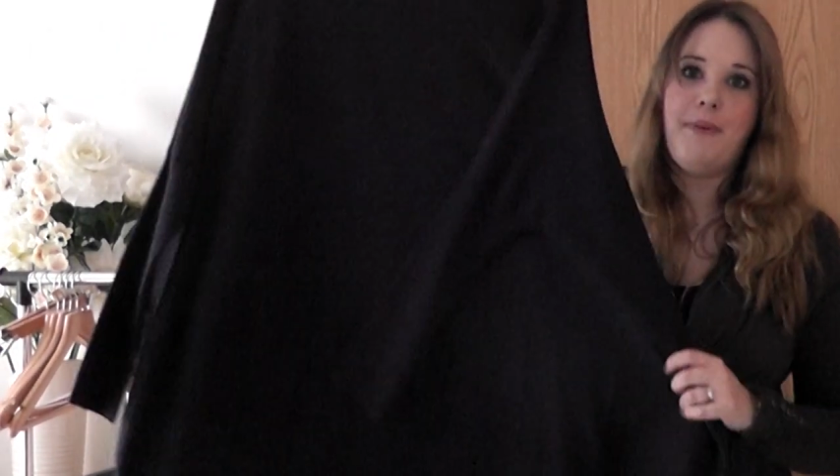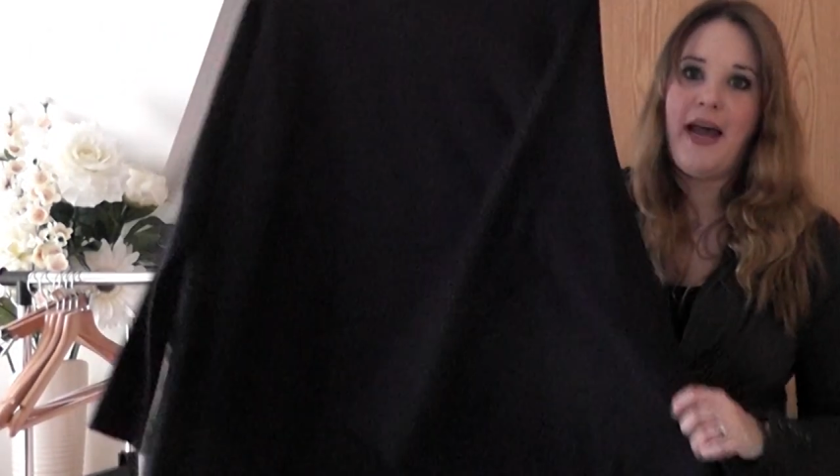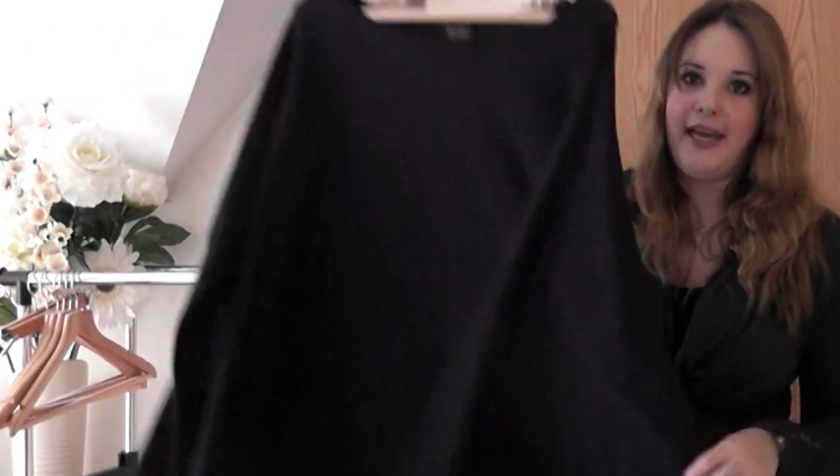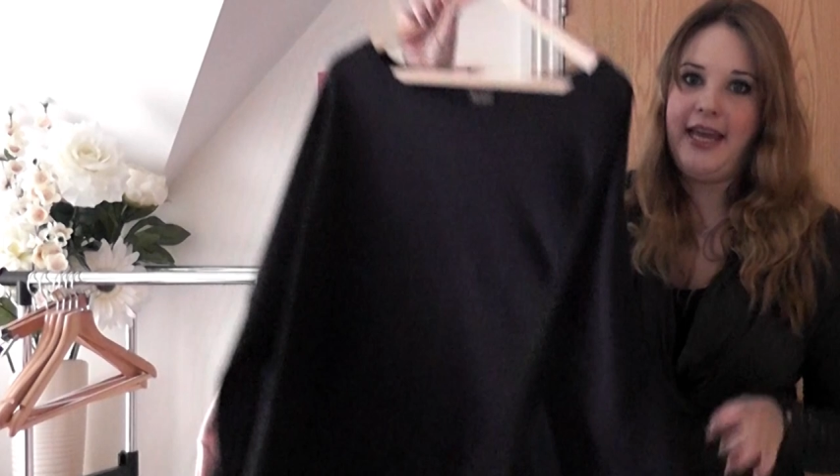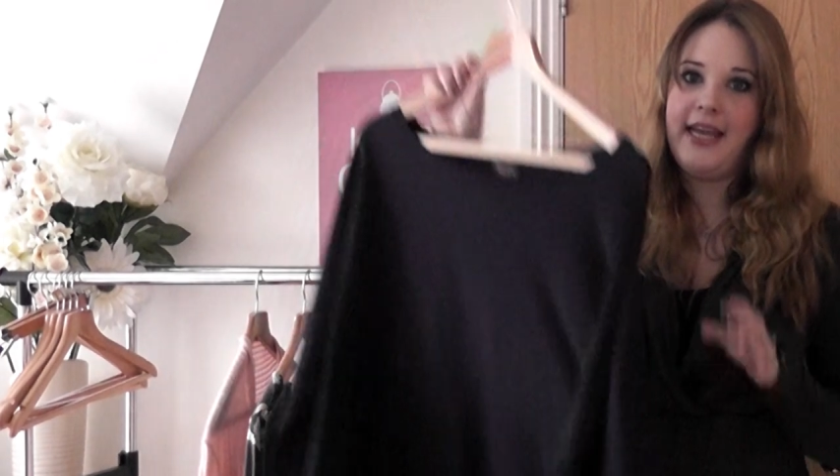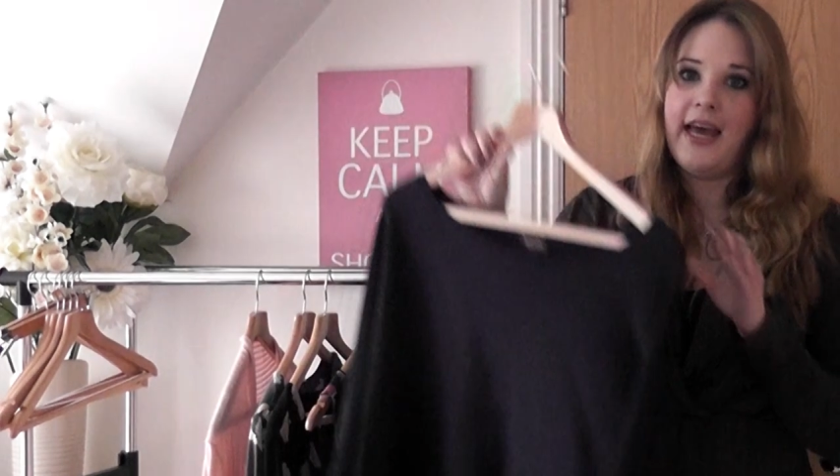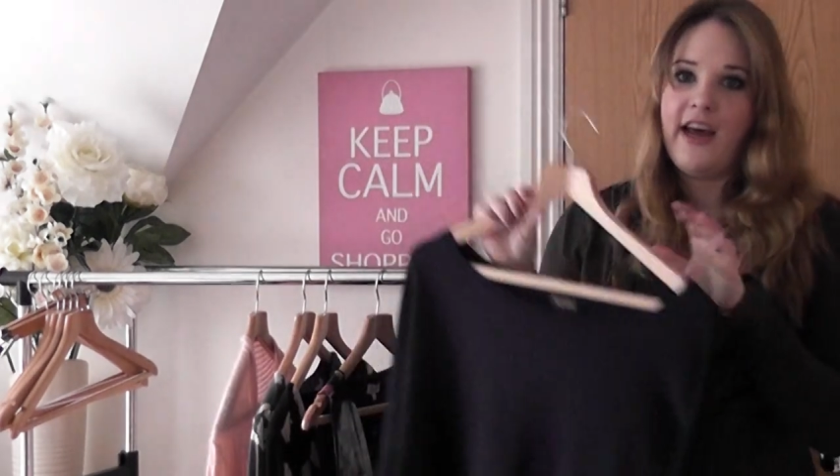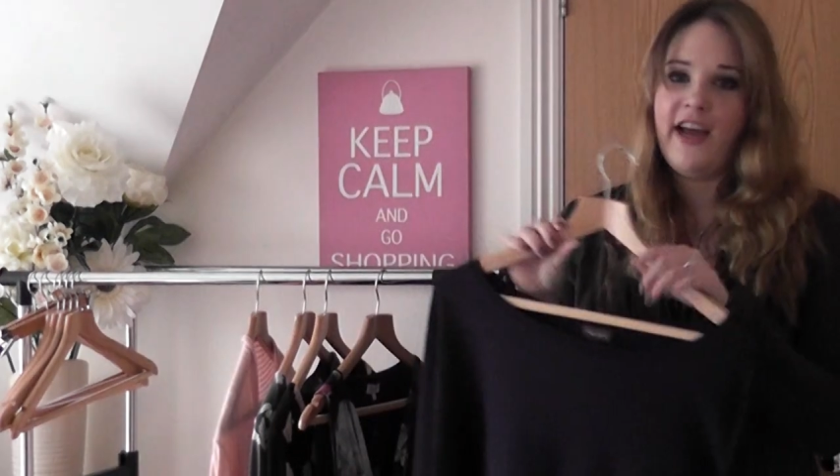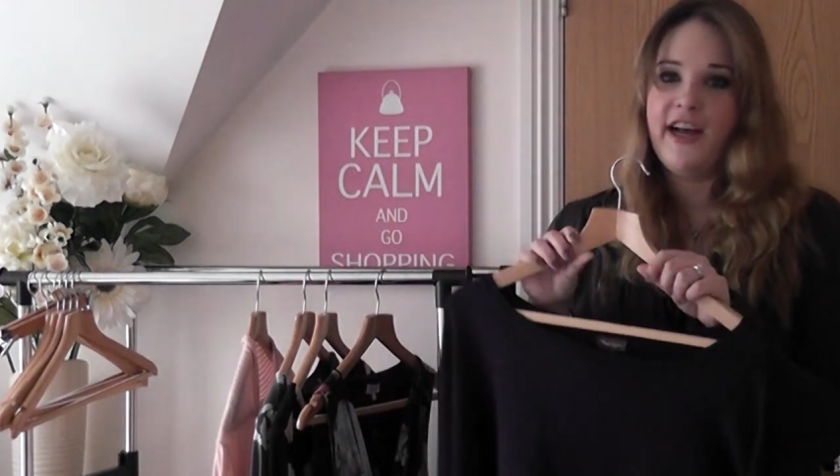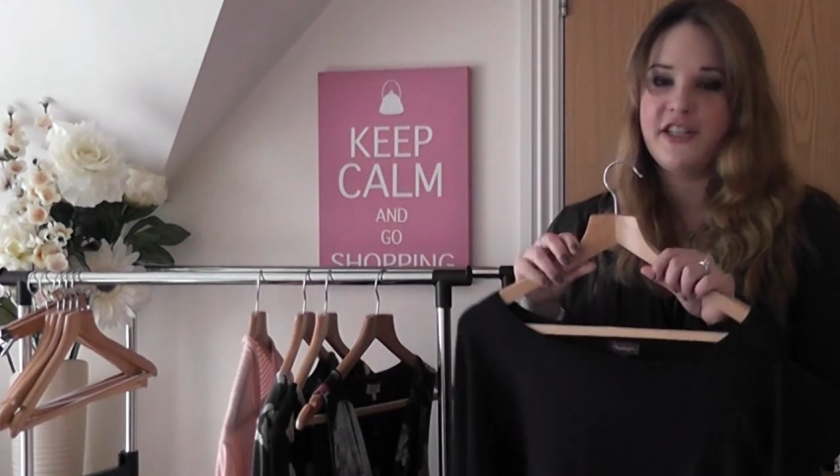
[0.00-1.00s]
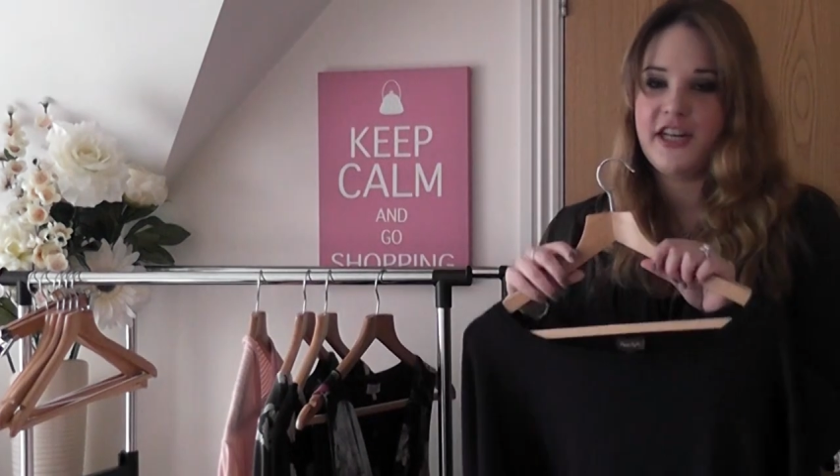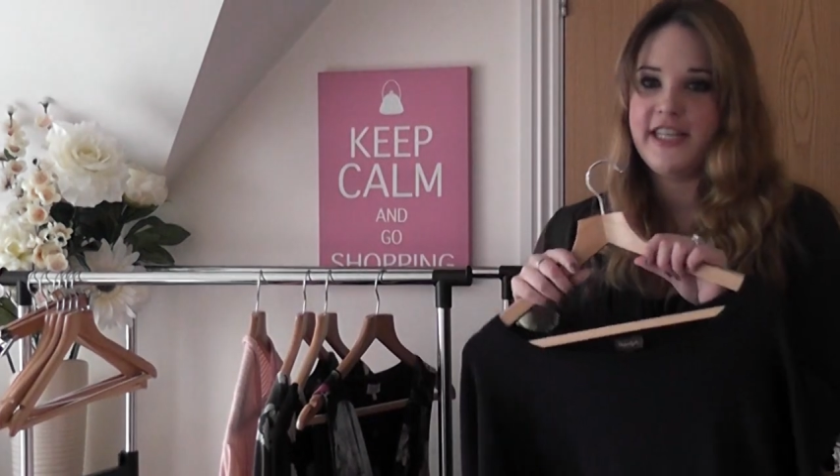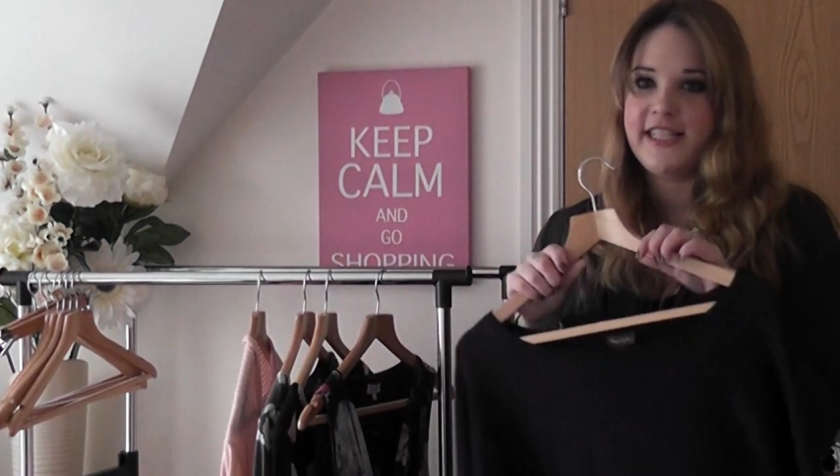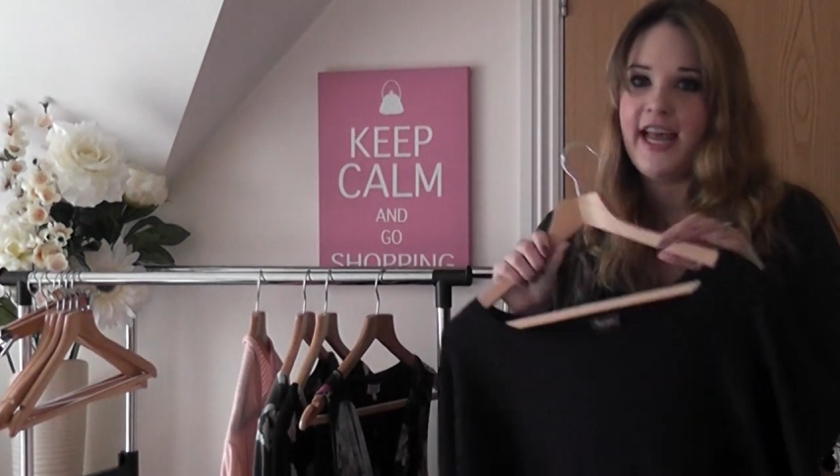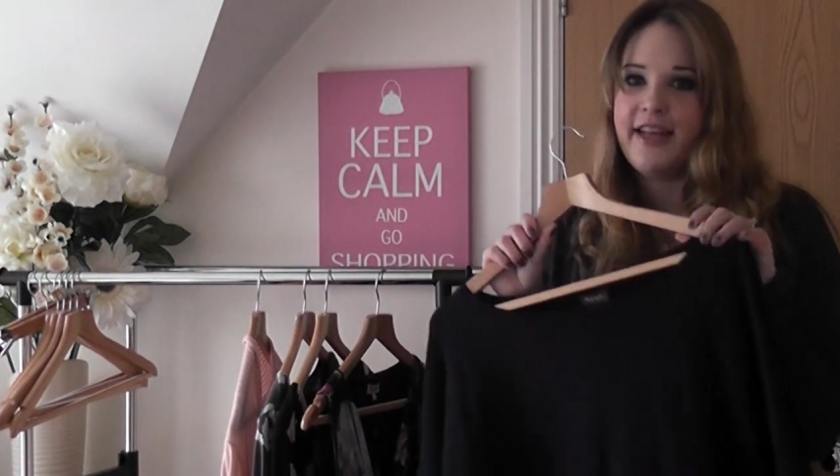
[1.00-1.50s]
baggy. And I
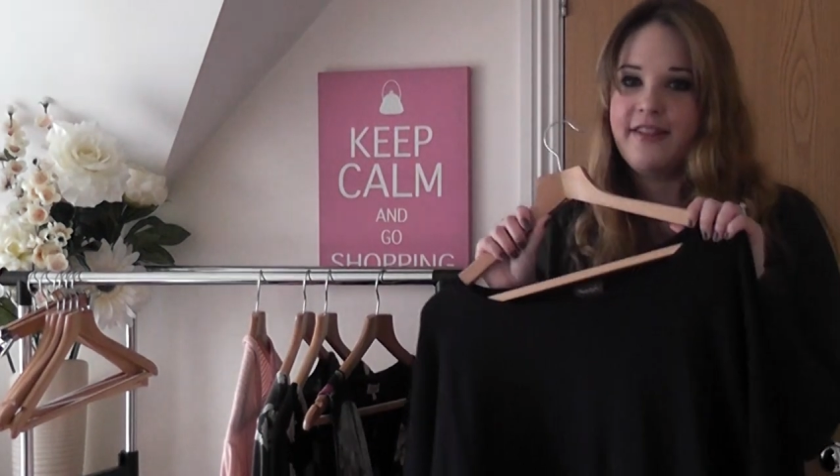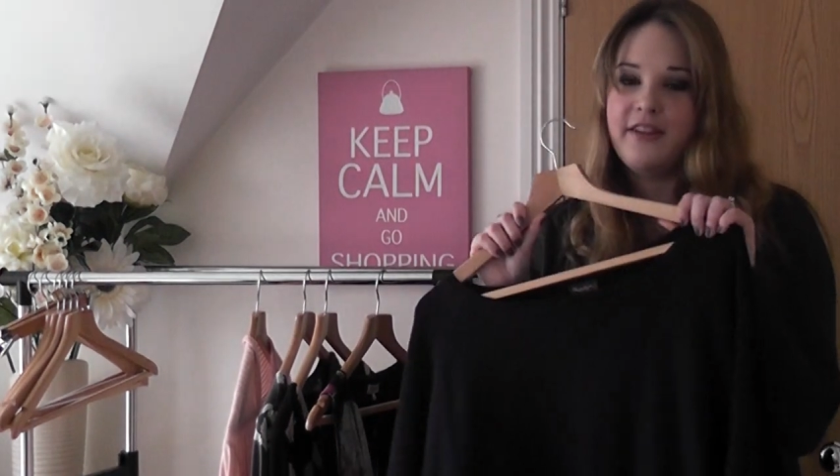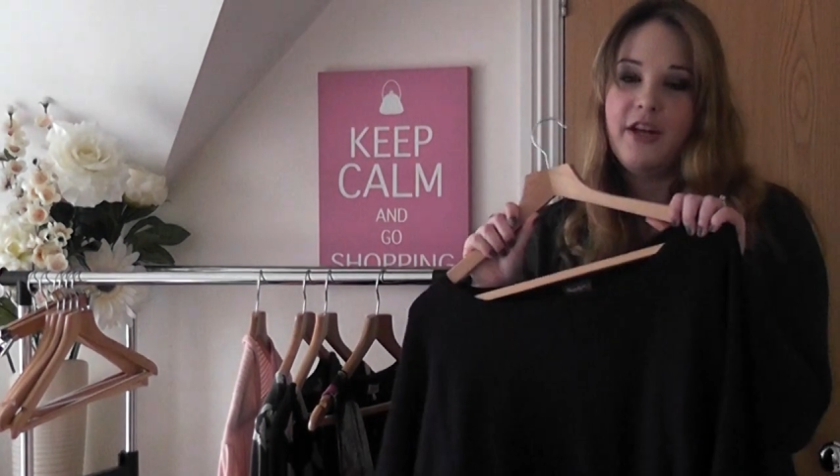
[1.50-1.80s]
actually say,